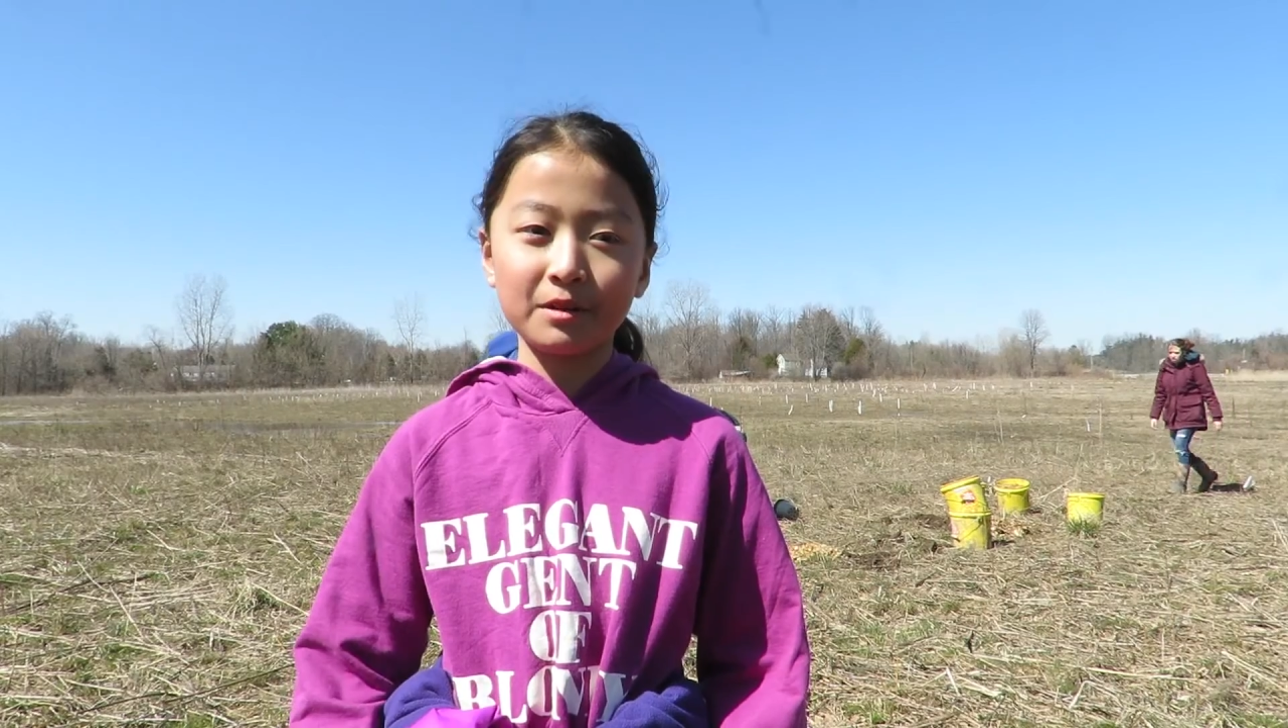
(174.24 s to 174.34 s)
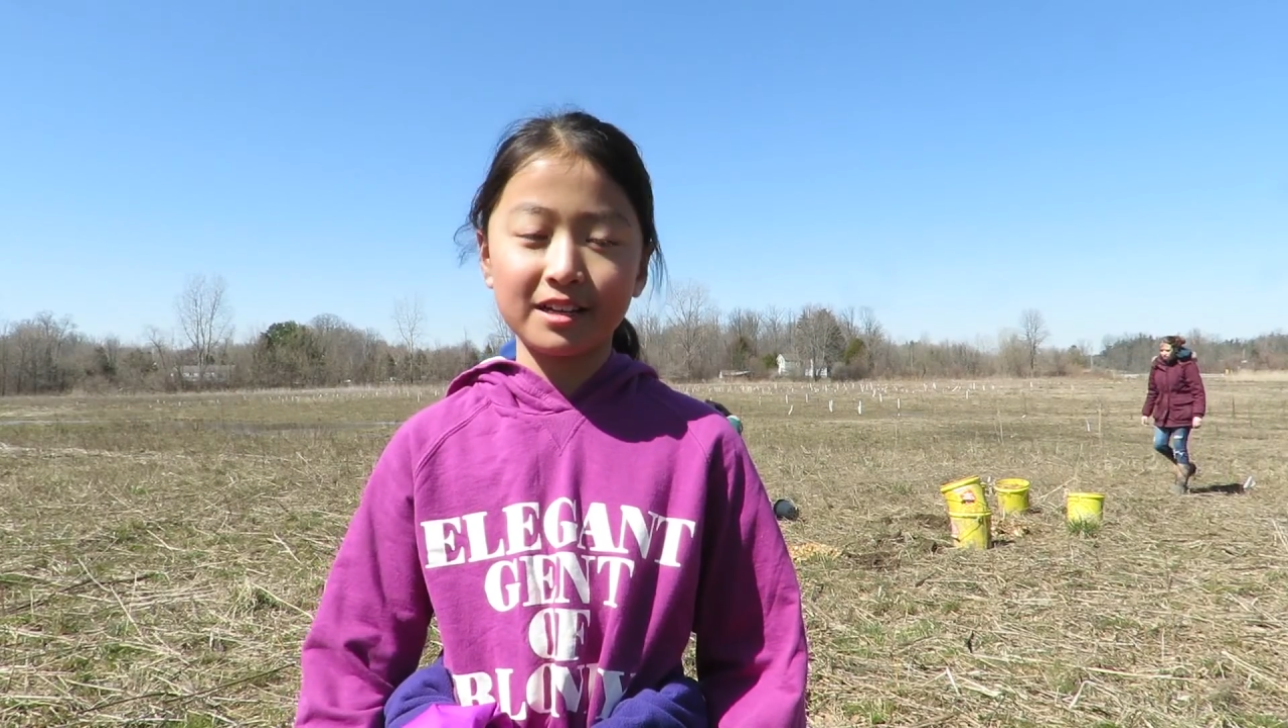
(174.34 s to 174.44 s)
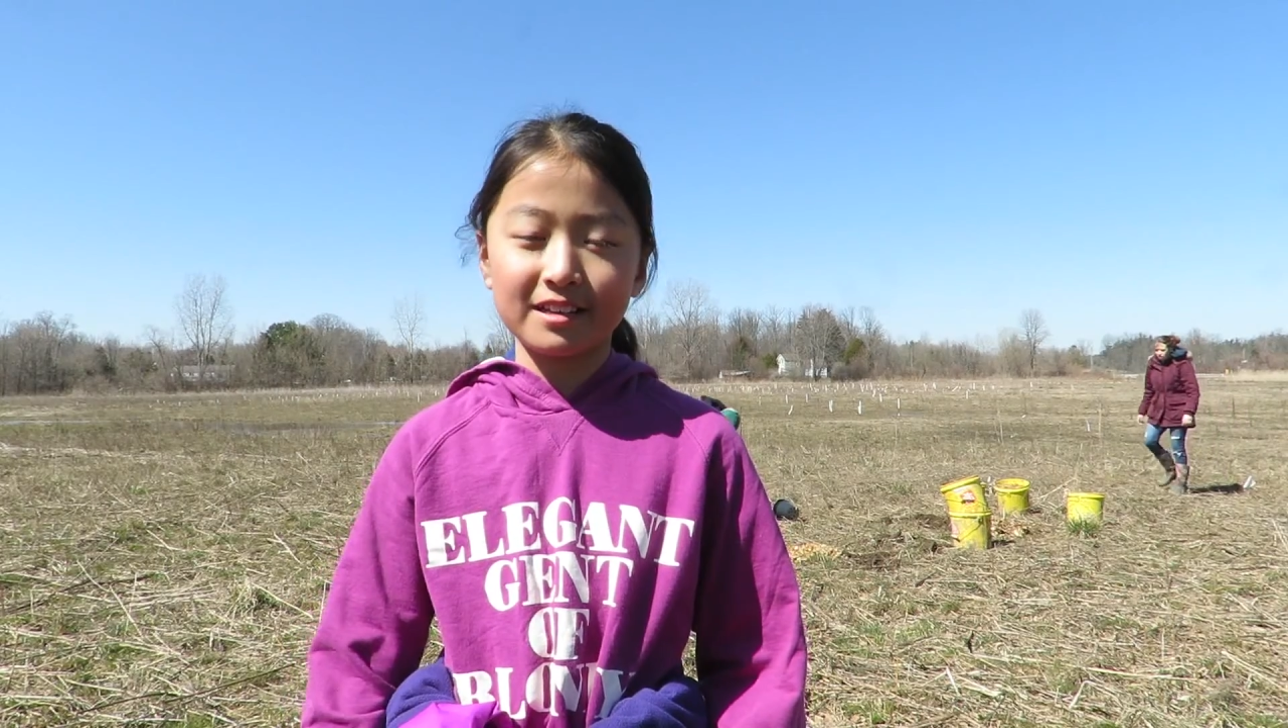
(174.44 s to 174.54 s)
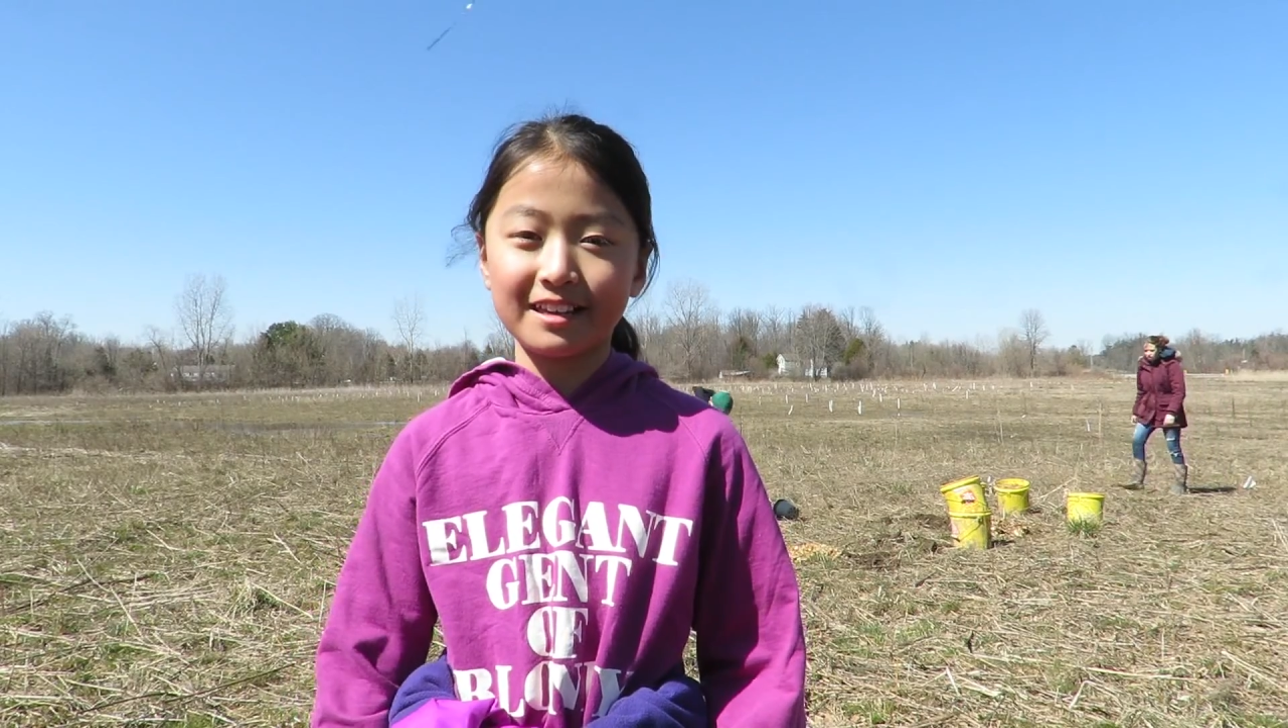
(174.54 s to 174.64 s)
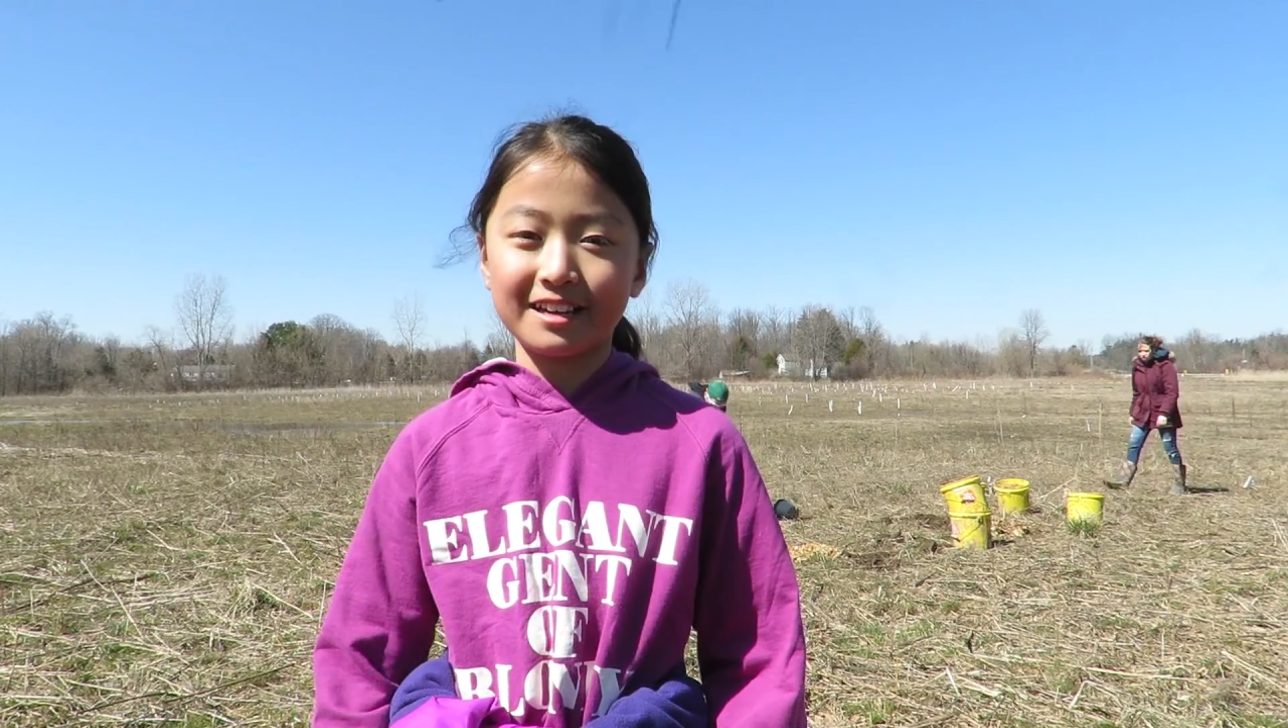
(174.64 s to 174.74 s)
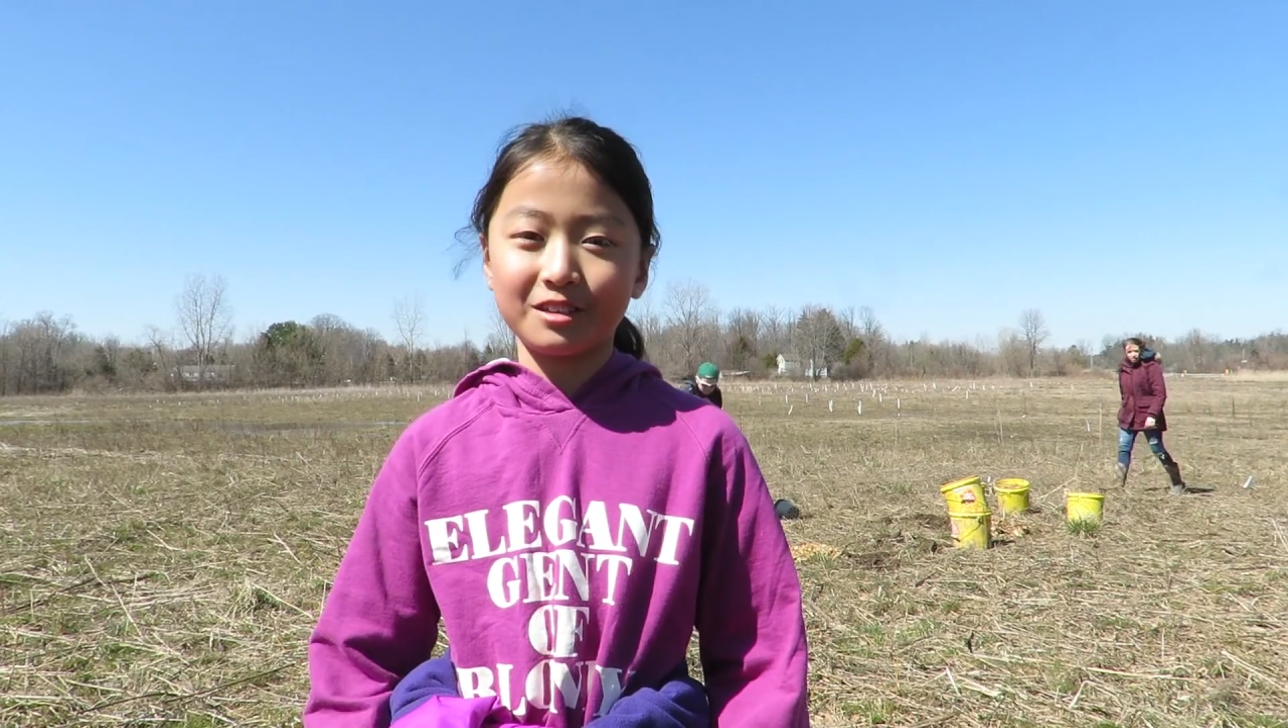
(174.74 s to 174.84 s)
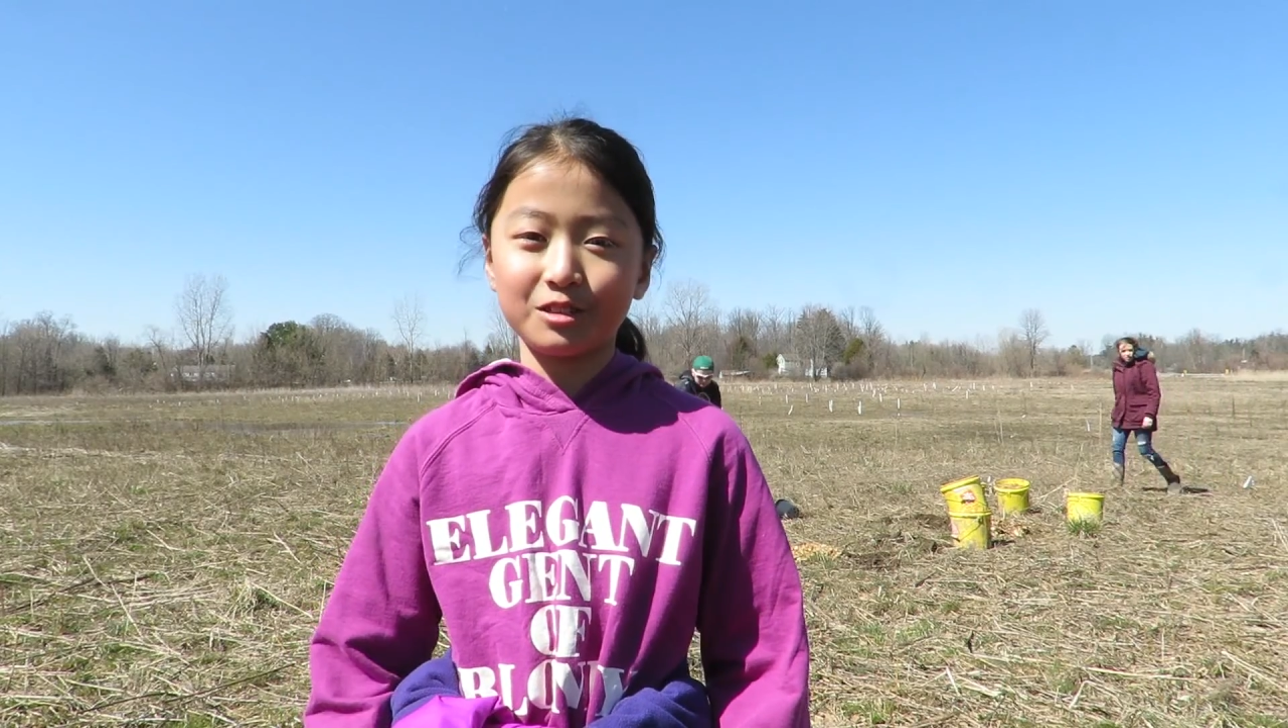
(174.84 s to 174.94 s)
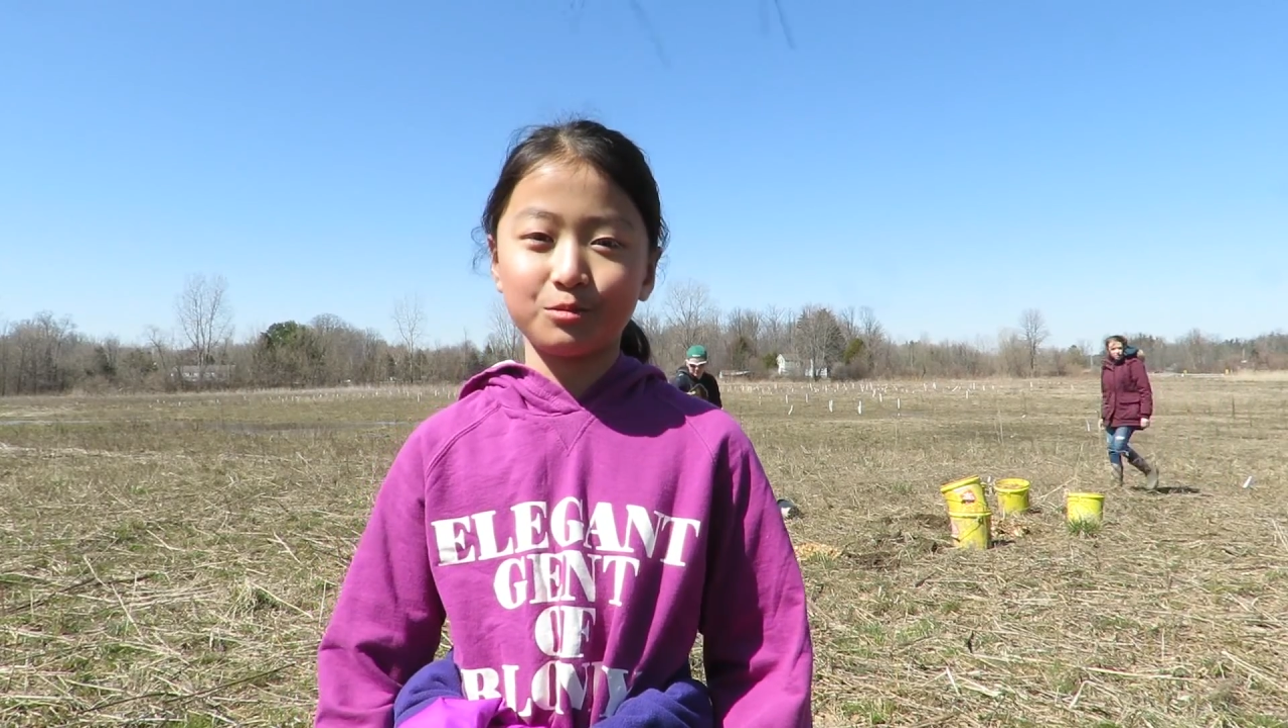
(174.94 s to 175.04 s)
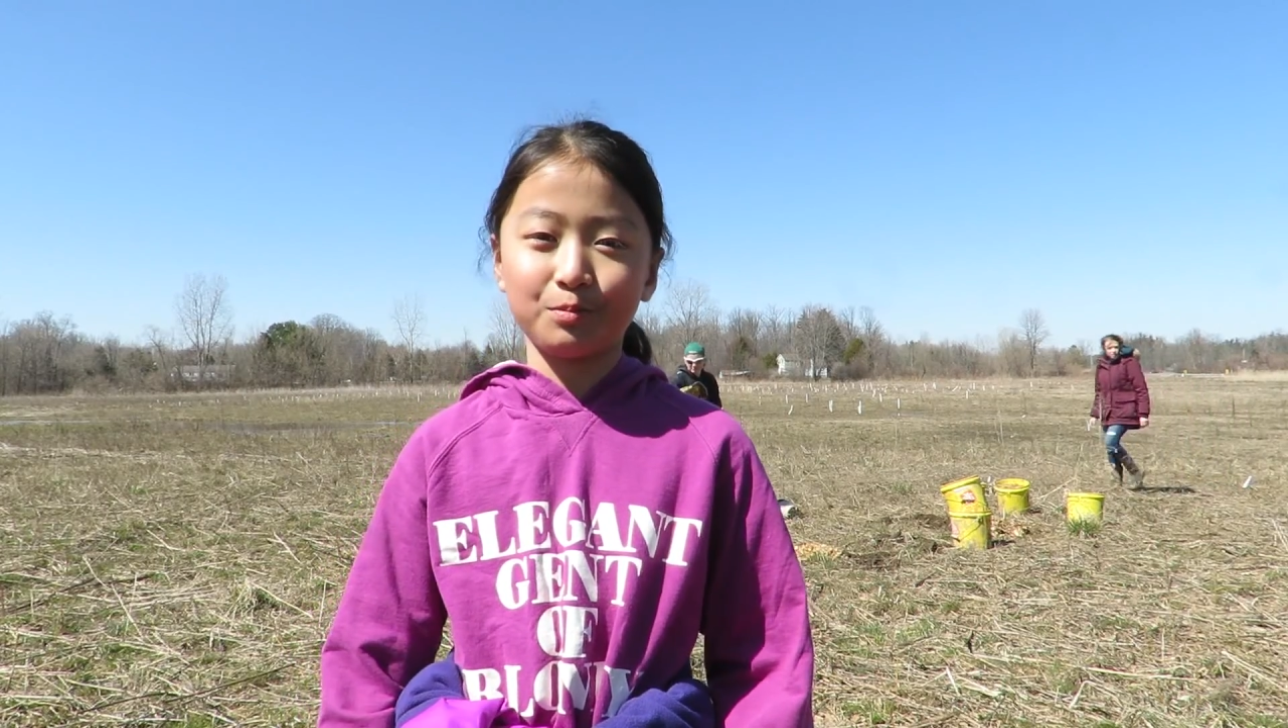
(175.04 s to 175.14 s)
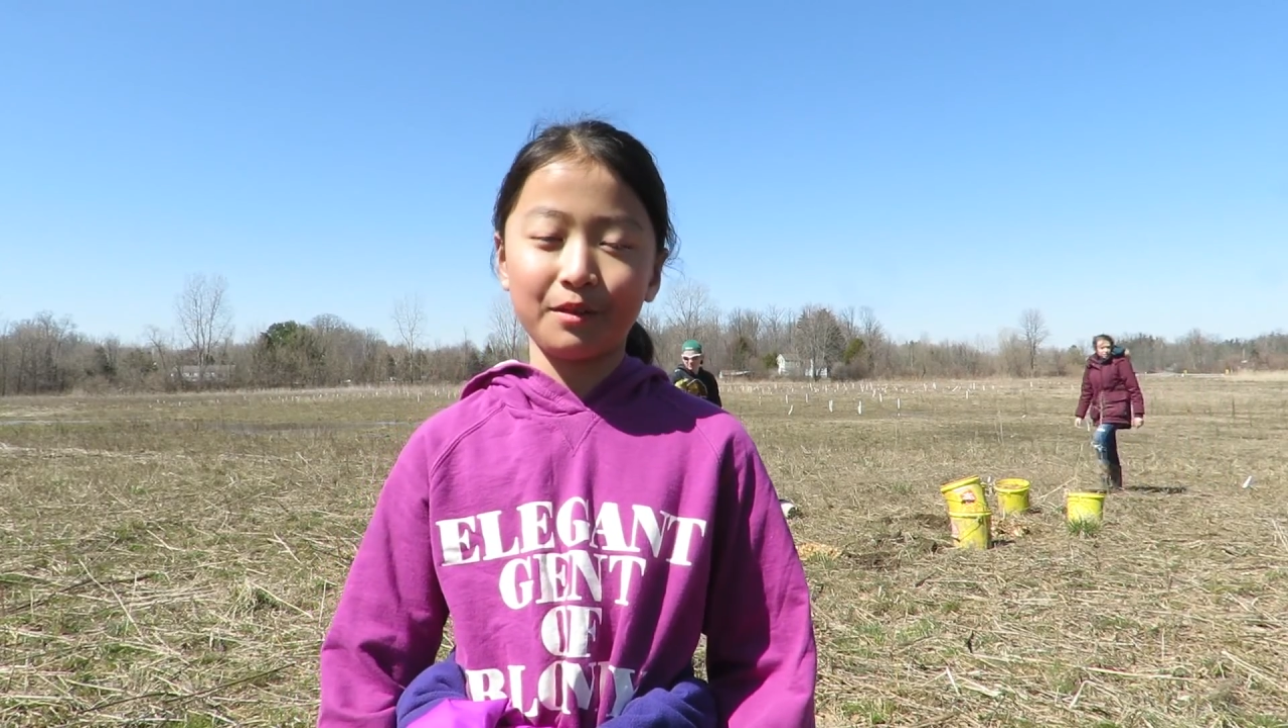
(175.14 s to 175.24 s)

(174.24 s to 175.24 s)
because like you